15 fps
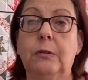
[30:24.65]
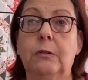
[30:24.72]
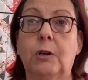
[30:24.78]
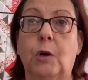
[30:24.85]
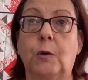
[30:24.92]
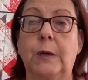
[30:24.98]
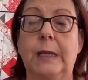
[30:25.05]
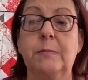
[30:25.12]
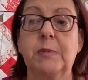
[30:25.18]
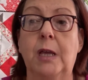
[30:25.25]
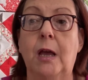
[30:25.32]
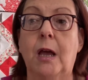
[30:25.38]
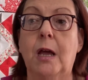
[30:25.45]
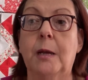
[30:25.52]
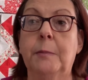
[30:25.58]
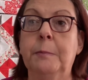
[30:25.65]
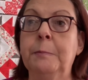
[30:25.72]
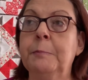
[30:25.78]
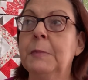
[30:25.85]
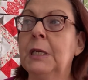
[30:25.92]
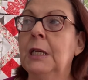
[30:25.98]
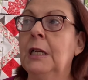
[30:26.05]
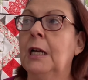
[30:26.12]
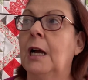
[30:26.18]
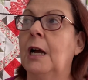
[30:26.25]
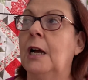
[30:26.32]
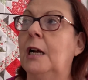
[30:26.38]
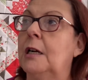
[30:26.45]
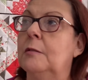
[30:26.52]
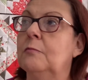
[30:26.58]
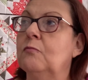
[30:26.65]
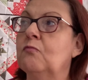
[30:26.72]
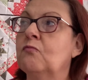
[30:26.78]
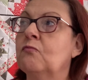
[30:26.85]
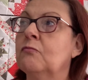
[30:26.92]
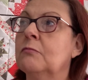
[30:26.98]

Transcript: girl named Tom, um,